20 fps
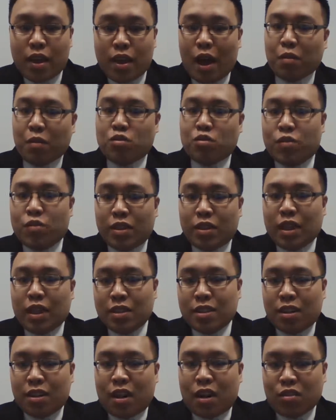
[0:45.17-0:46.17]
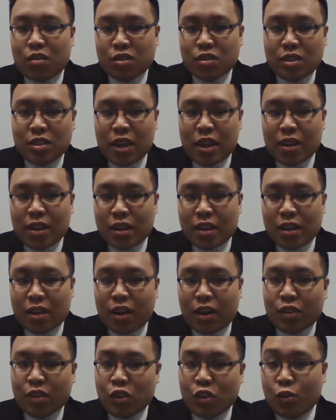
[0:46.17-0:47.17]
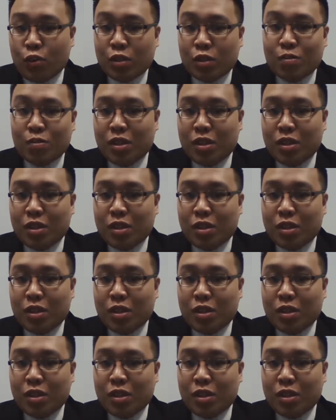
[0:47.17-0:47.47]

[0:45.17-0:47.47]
I was really into understanding the U.S.